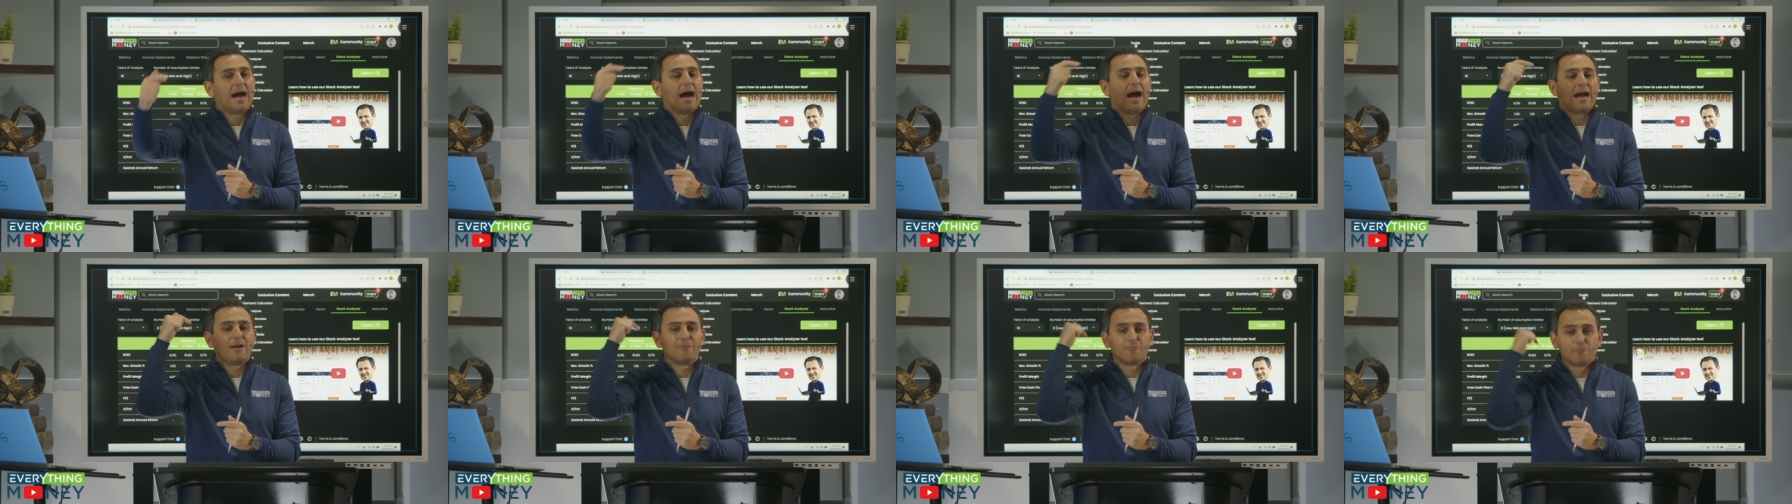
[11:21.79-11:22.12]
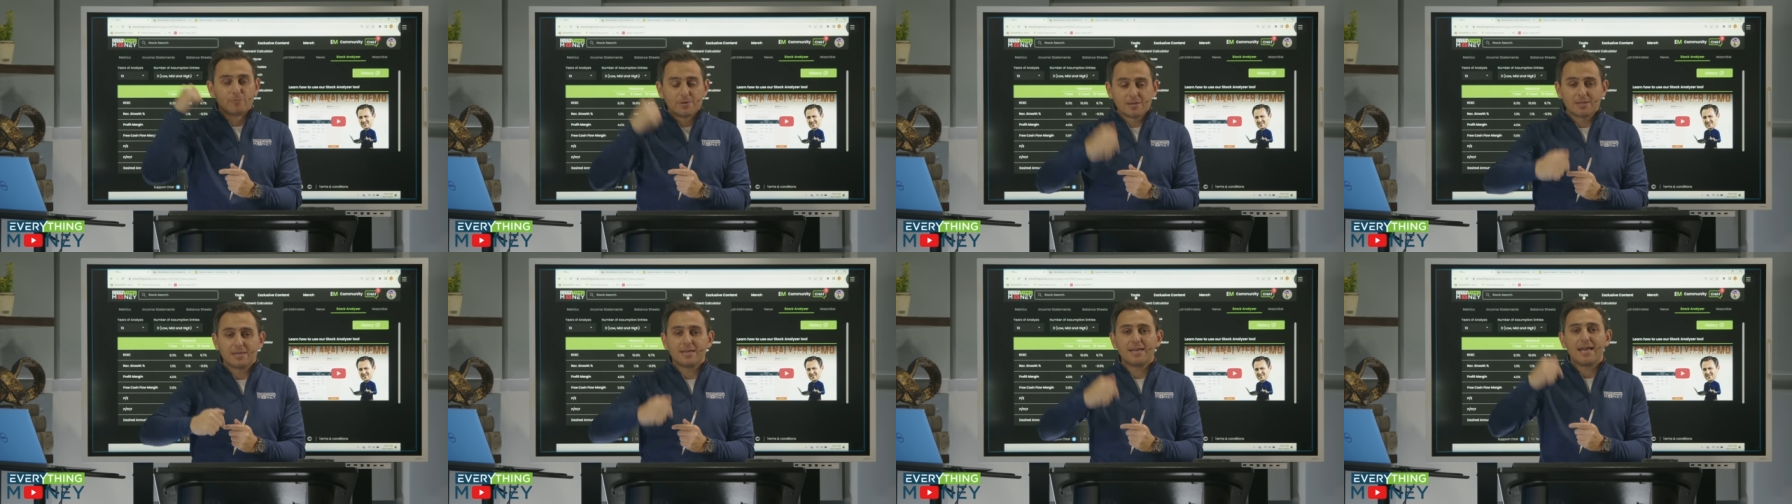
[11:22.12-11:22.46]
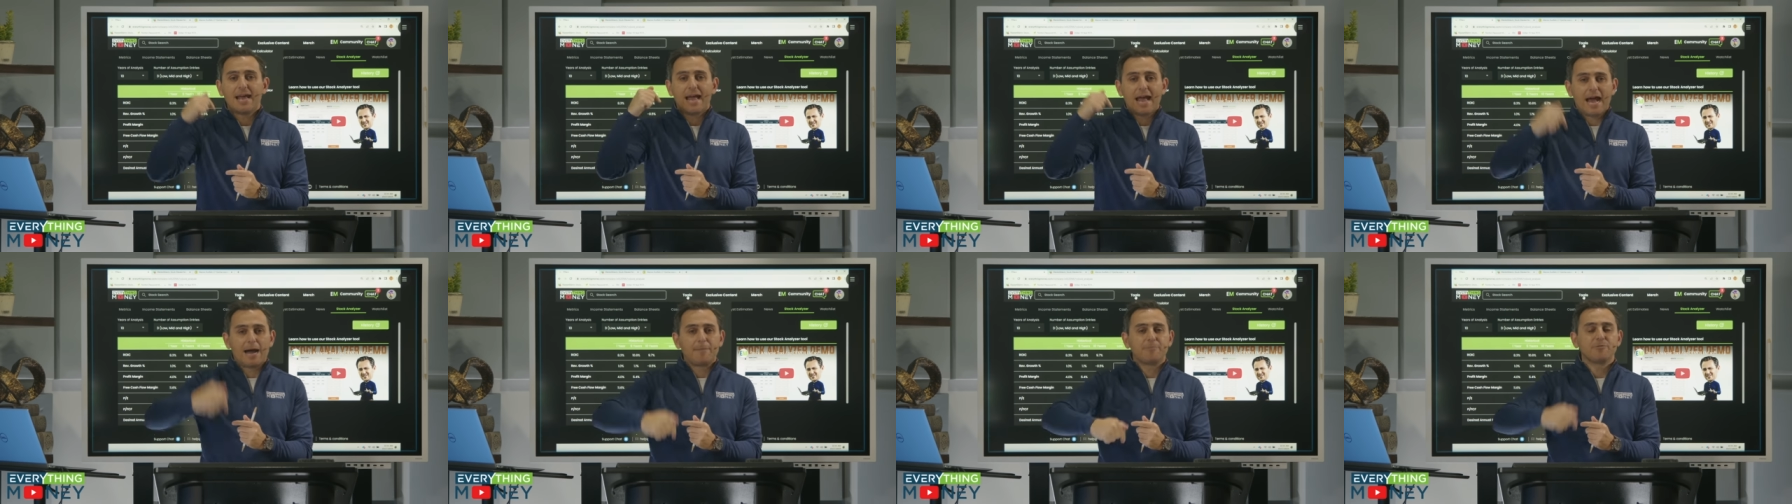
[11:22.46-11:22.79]
I
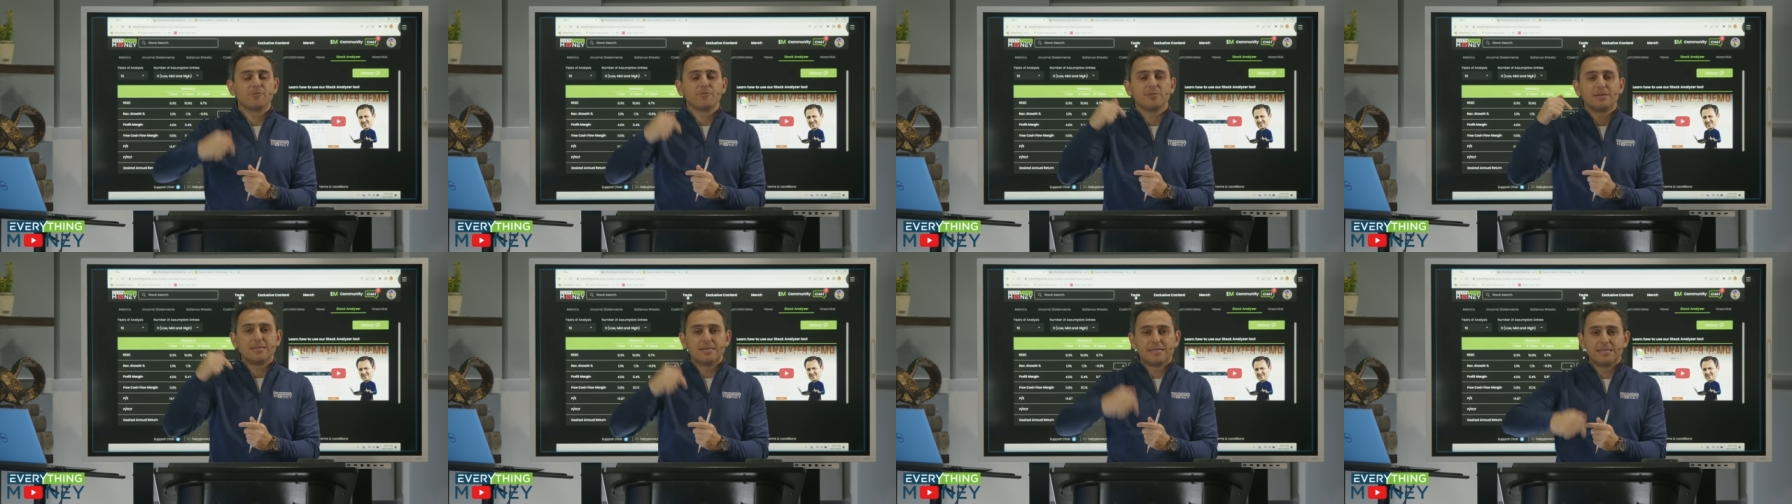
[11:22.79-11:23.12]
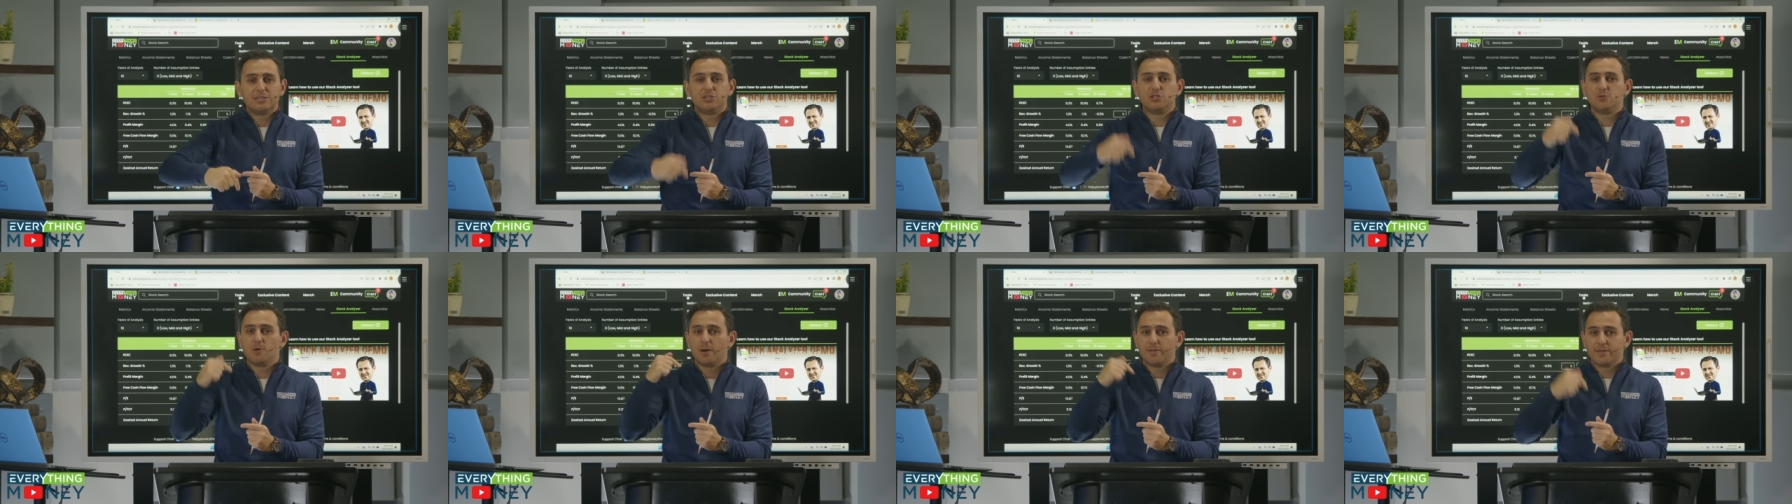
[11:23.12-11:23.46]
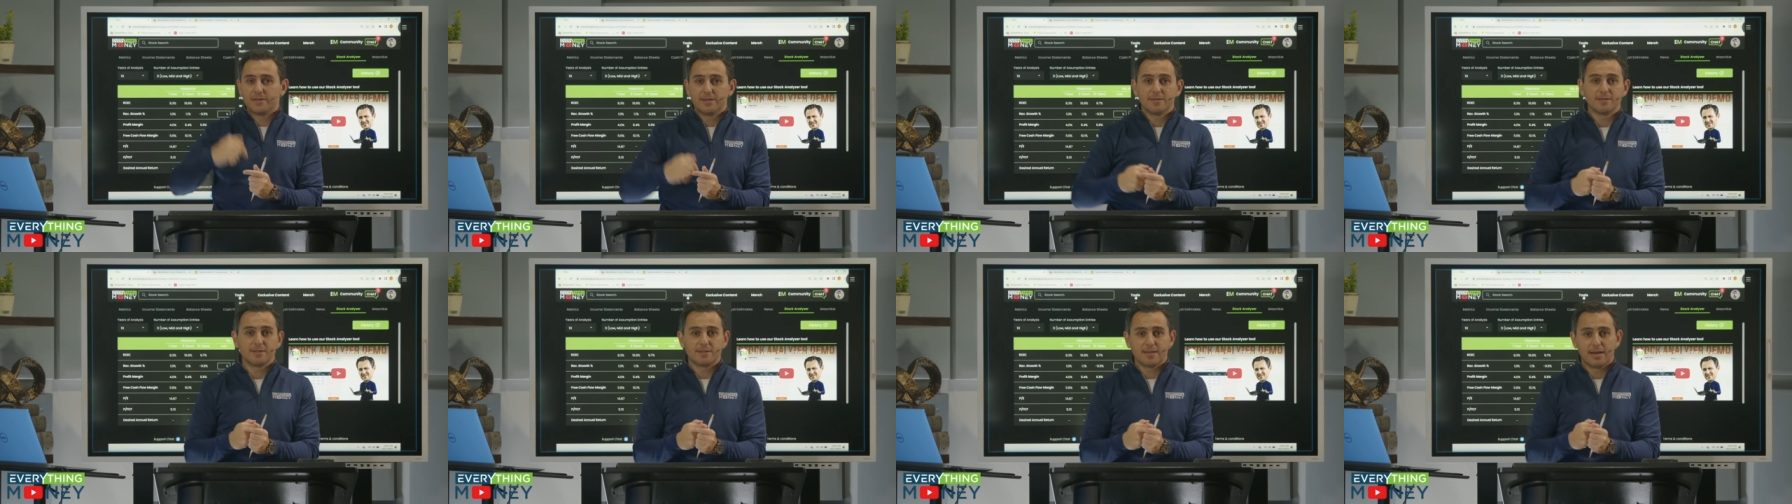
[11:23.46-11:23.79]
really absolutely need you on
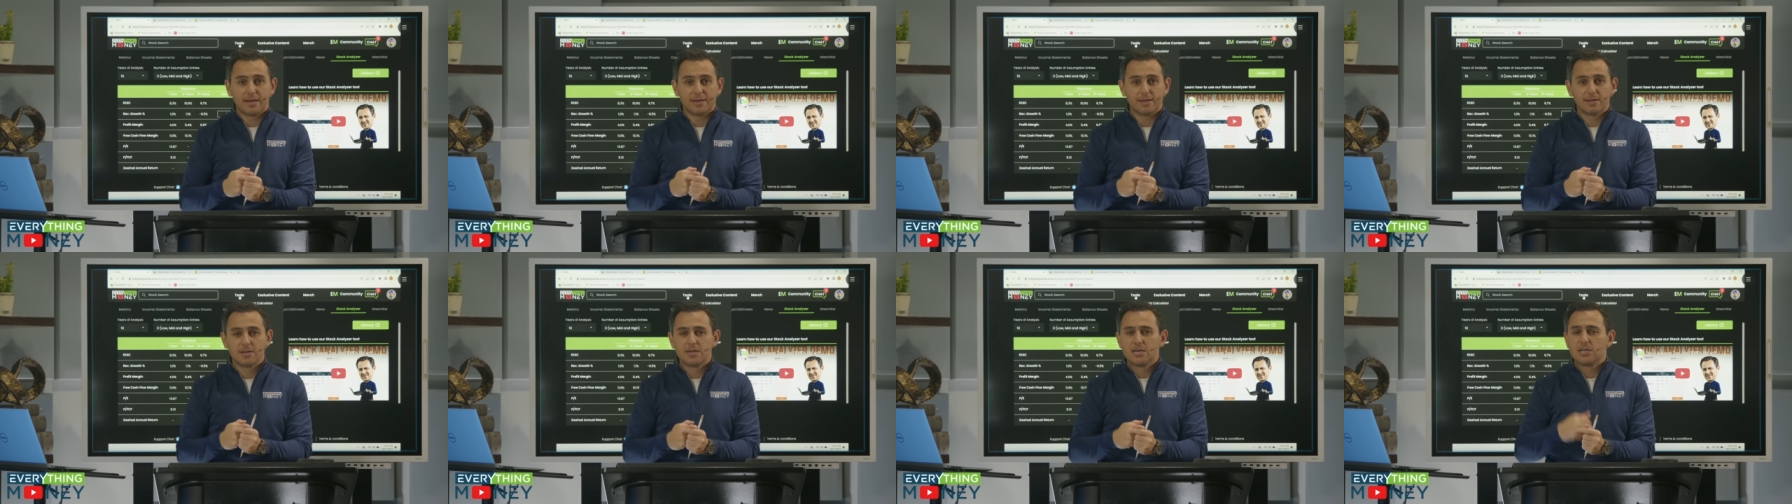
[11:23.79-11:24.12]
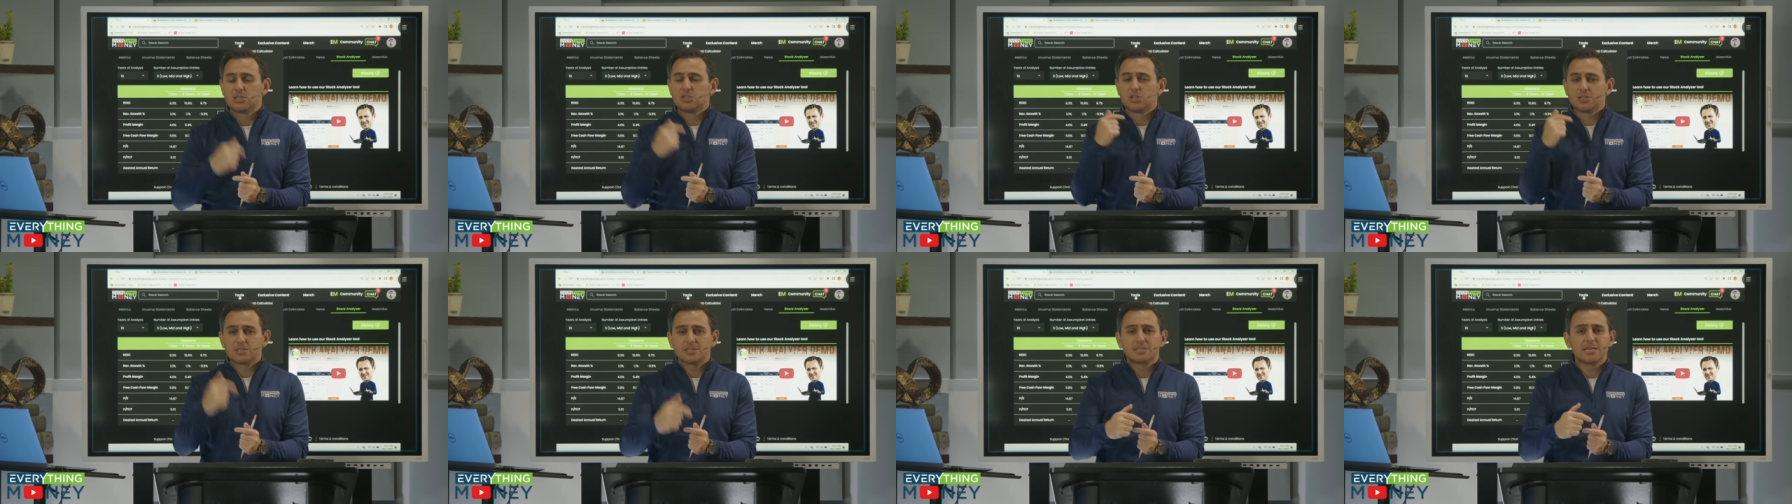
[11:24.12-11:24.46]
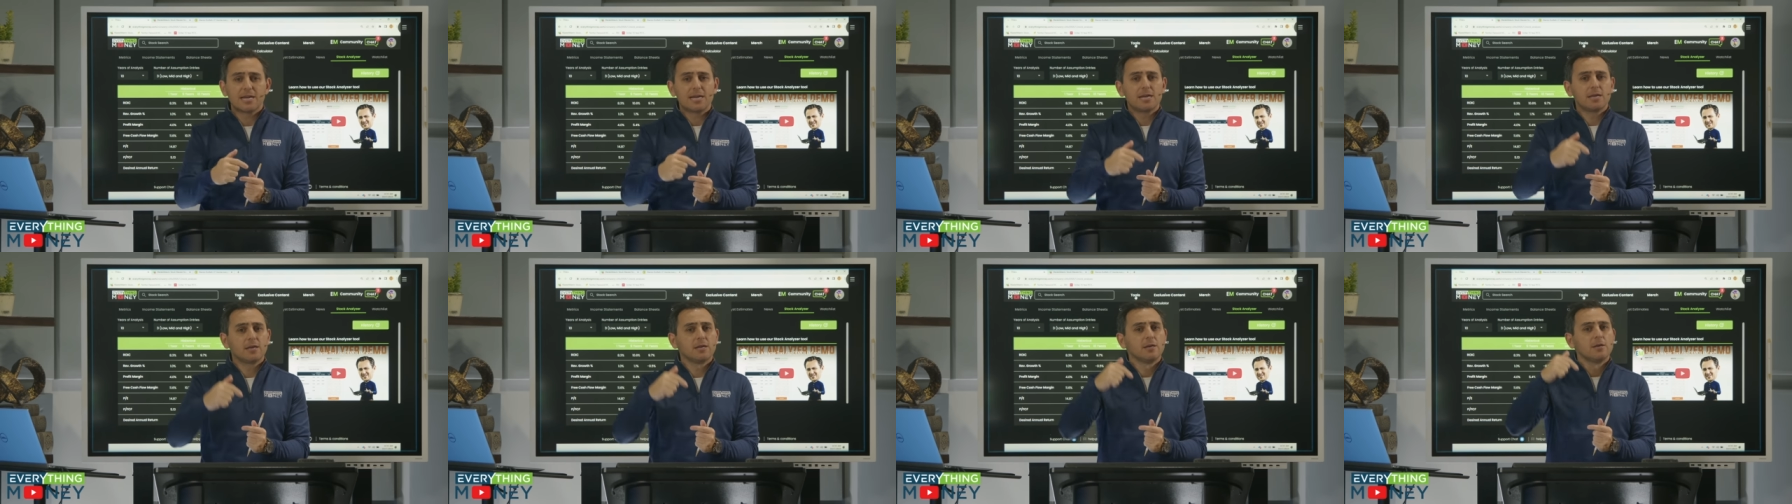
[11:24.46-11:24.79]
the inside. Just
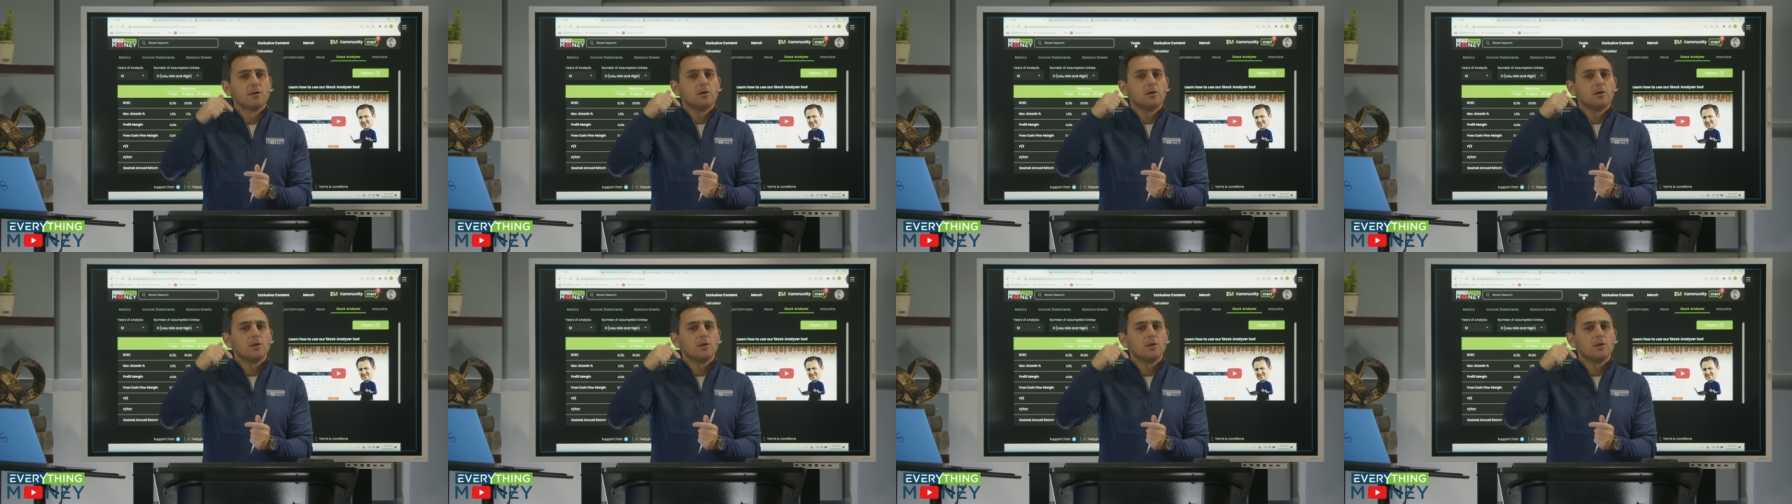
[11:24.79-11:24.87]
like